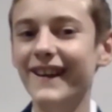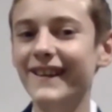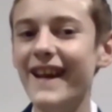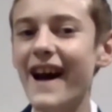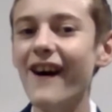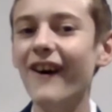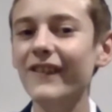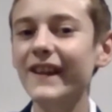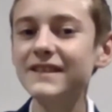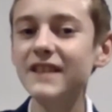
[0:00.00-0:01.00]
Now,
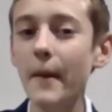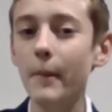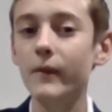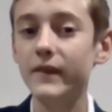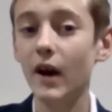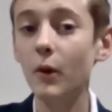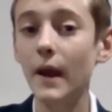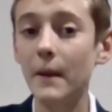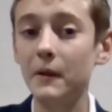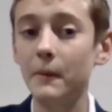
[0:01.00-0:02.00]
let's tell
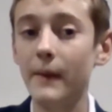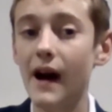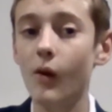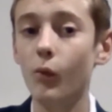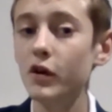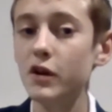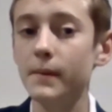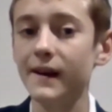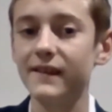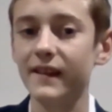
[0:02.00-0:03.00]
people about what you
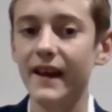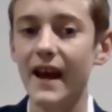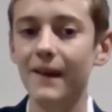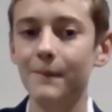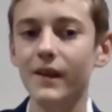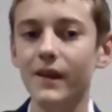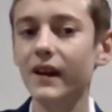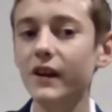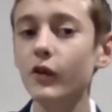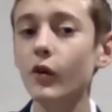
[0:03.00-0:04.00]
bring to the game.
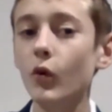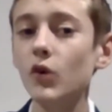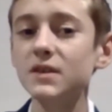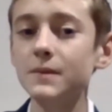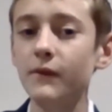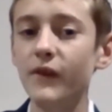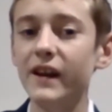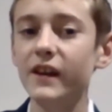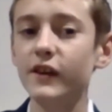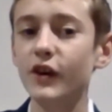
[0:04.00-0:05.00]
You're an awesome
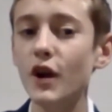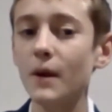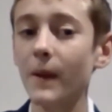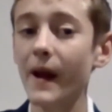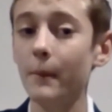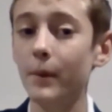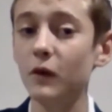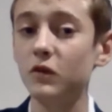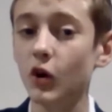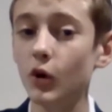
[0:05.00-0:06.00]
defender who can play on
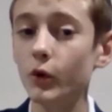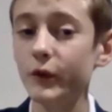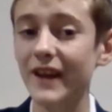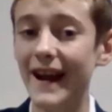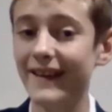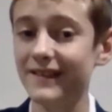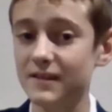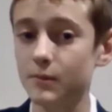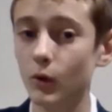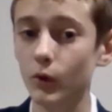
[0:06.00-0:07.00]
both talls and
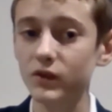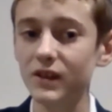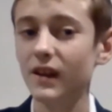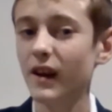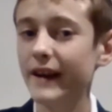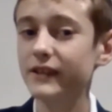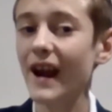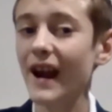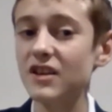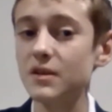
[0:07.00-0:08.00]
smalls, a
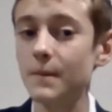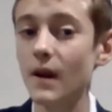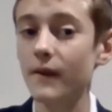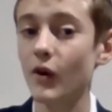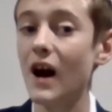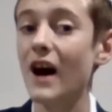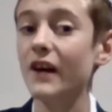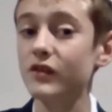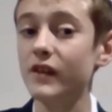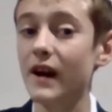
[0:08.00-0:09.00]
great attribute for a
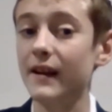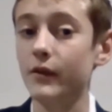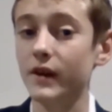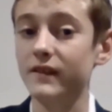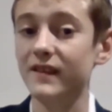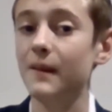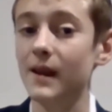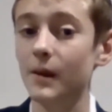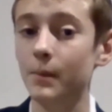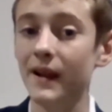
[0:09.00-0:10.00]

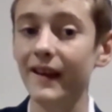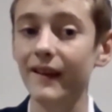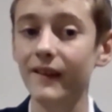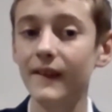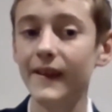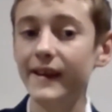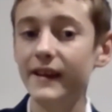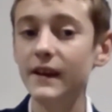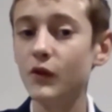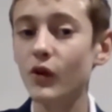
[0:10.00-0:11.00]
193-centimetre player.
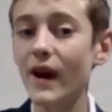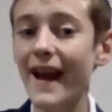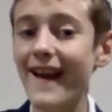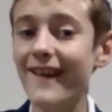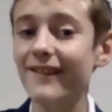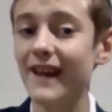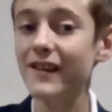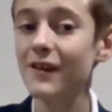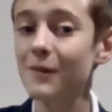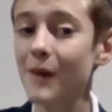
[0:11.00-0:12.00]
You have great hands
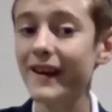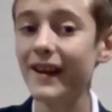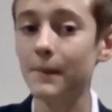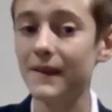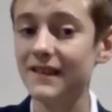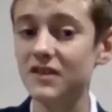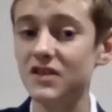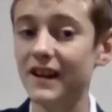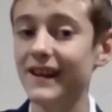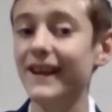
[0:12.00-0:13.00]
and your marking and
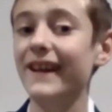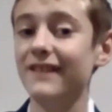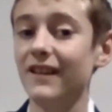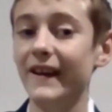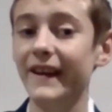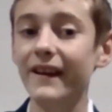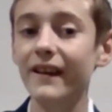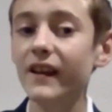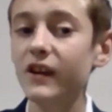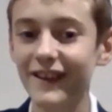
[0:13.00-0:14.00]
positioning is elite.
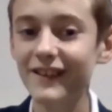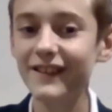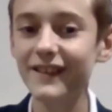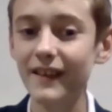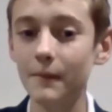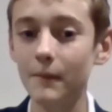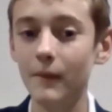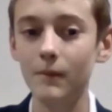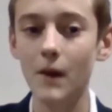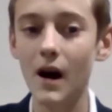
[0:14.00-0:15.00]
Your intercept
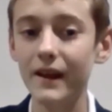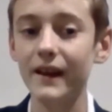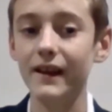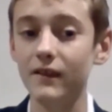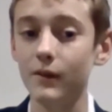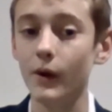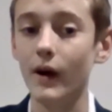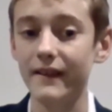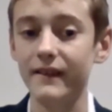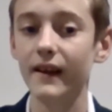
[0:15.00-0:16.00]
marking is a real
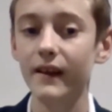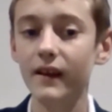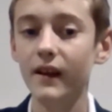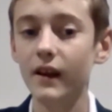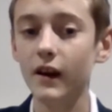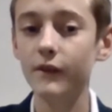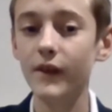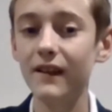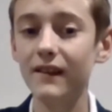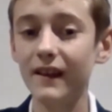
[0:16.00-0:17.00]
asset. You're
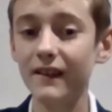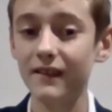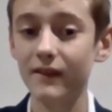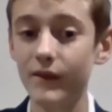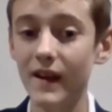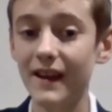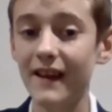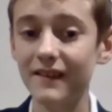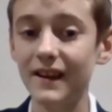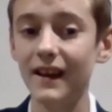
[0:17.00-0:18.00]

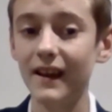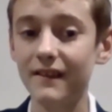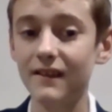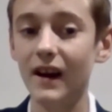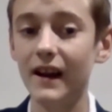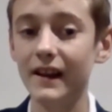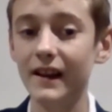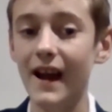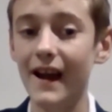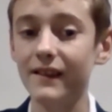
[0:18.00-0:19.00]
fantastic,
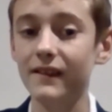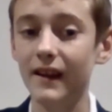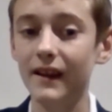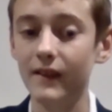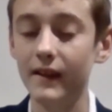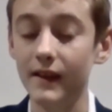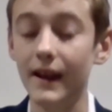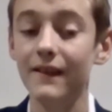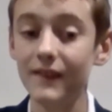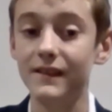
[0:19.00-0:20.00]
exciting, and
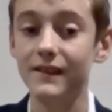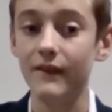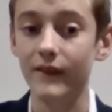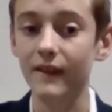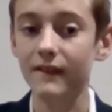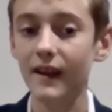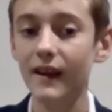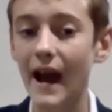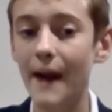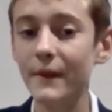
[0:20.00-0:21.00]
in the defence,
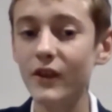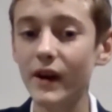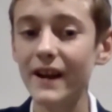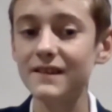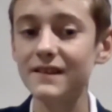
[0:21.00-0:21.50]
and with great